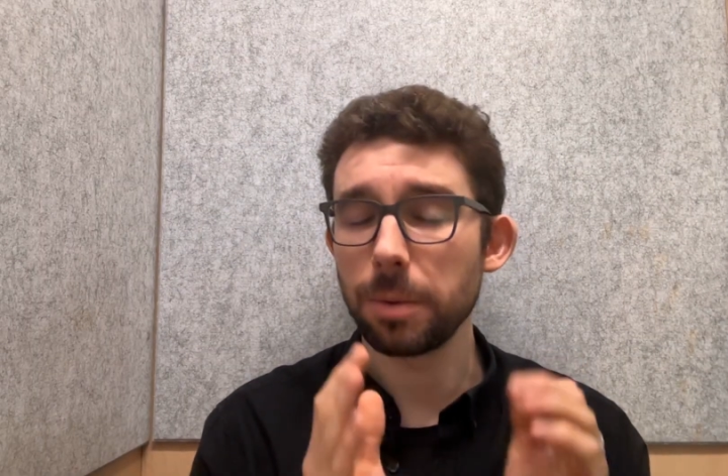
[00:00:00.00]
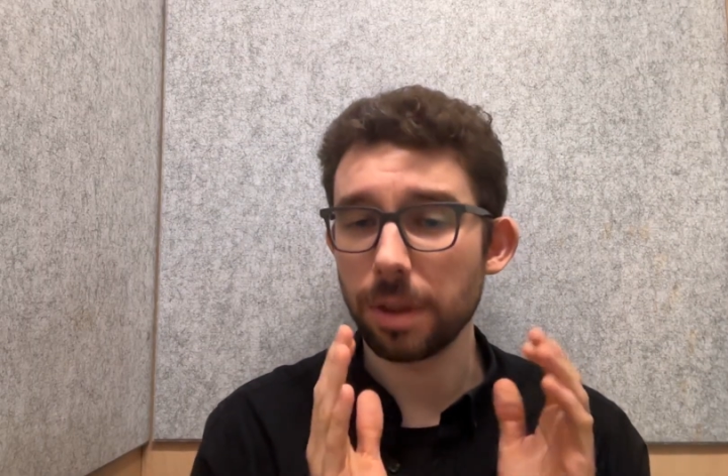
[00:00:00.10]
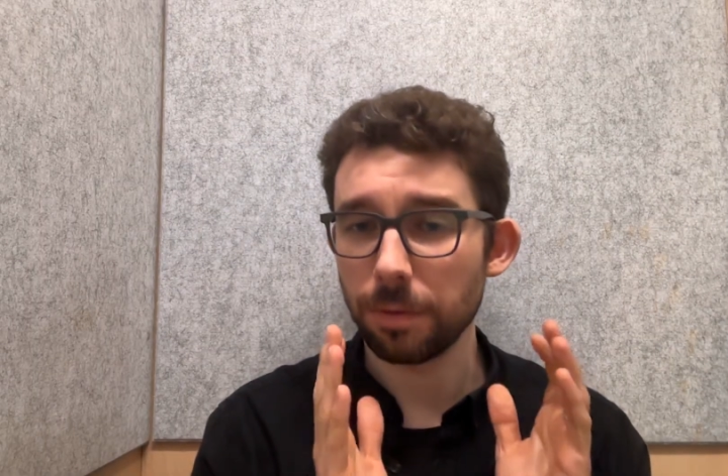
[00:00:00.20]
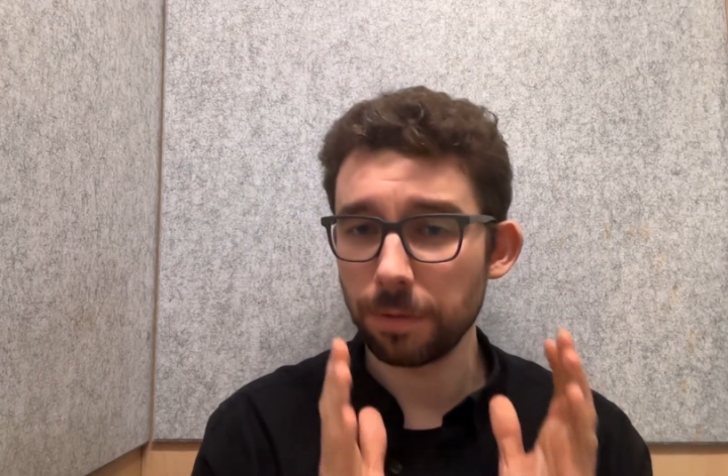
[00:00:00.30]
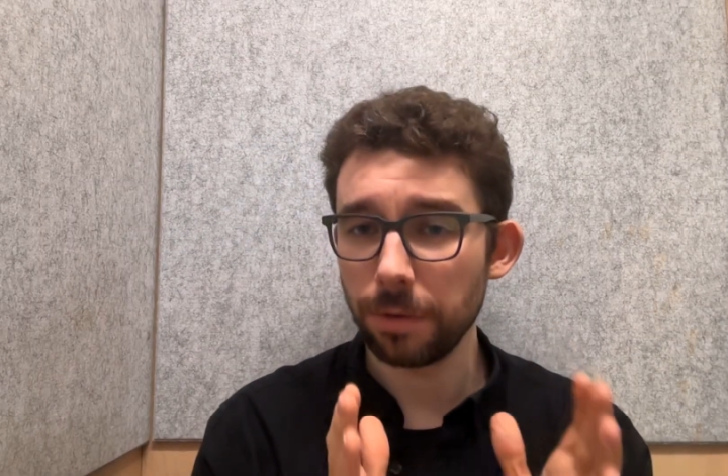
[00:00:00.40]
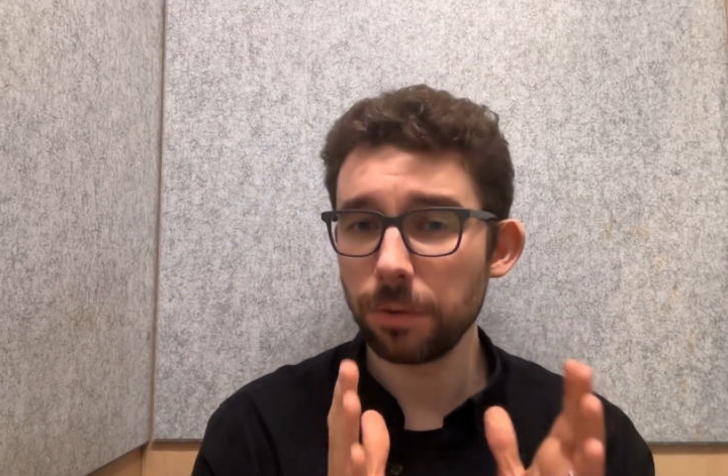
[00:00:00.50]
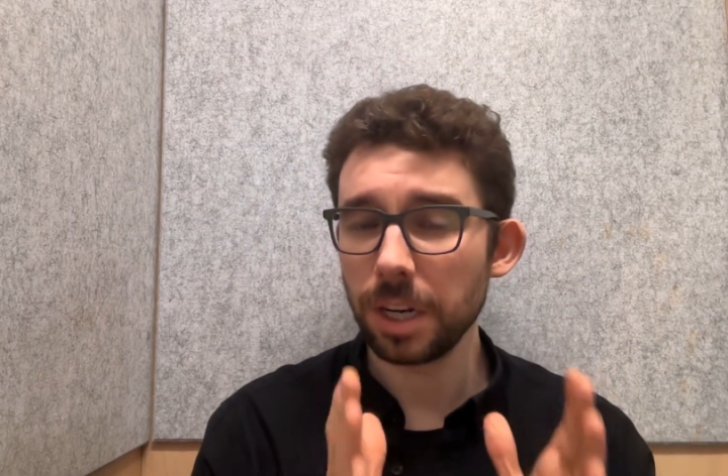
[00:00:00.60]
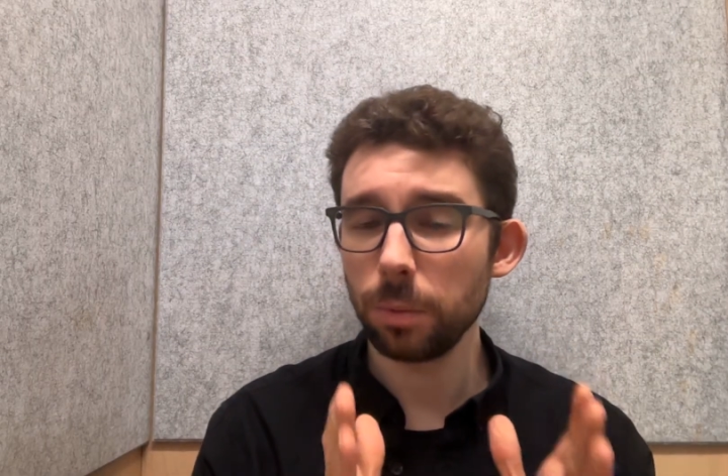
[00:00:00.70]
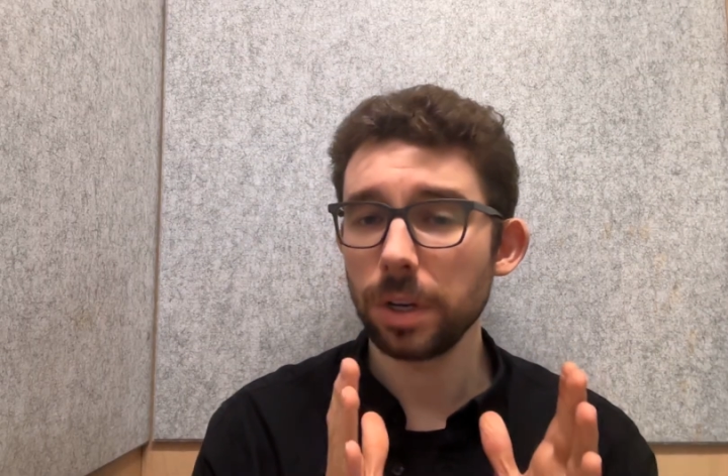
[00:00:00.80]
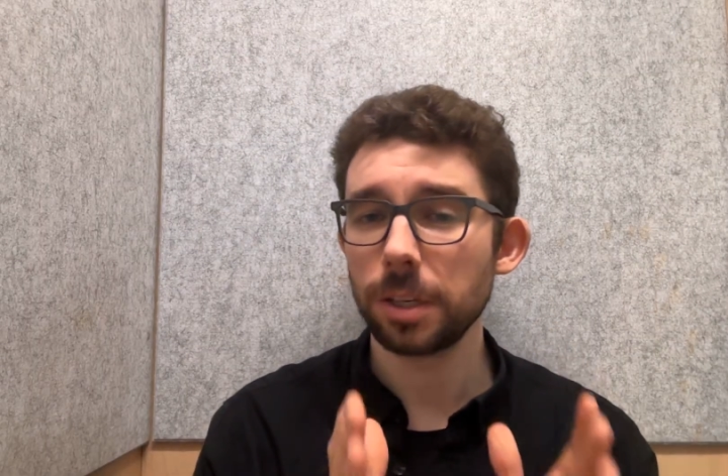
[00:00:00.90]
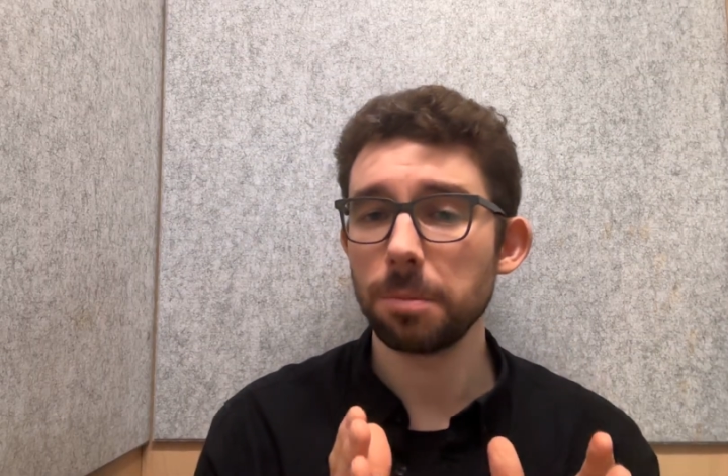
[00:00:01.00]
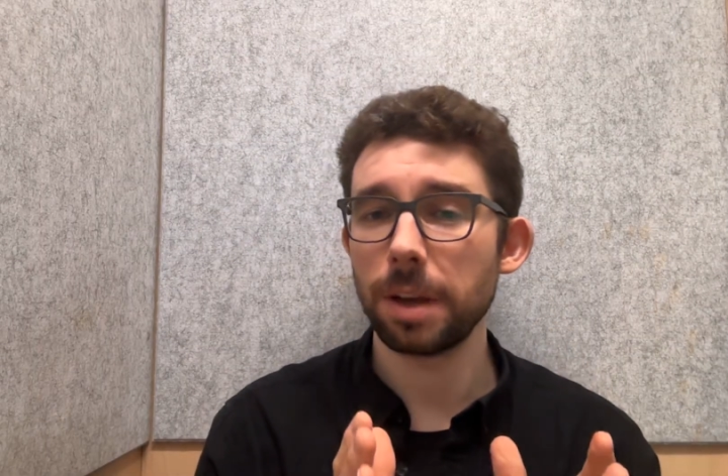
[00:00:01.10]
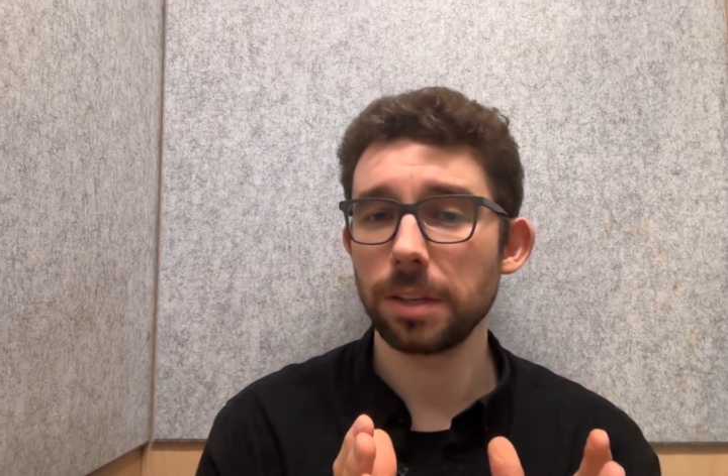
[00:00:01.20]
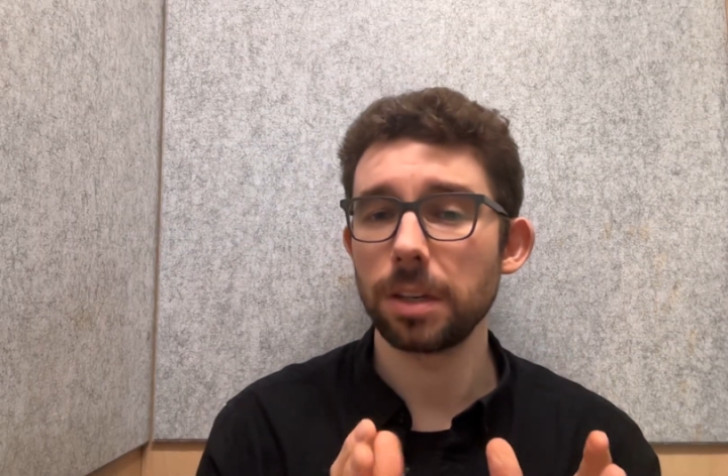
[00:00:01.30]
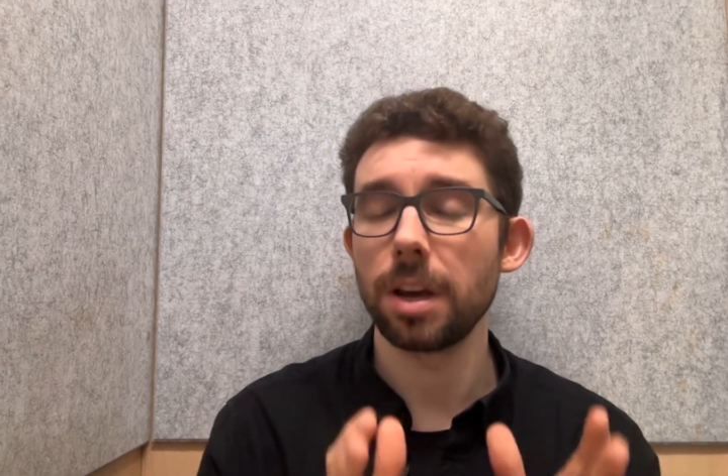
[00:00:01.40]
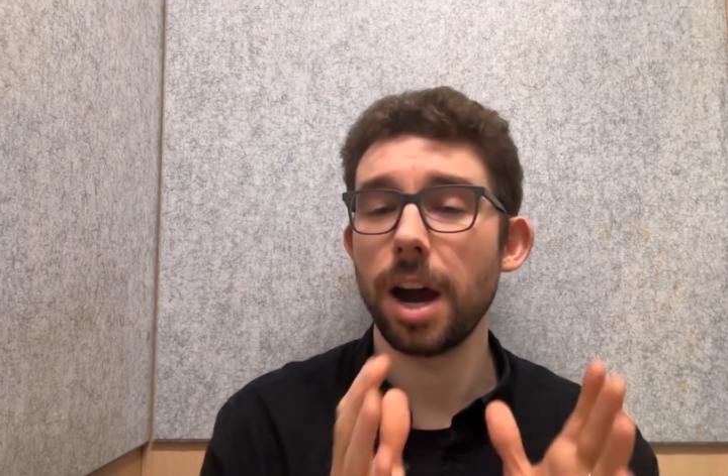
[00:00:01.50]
within a 15-week semester,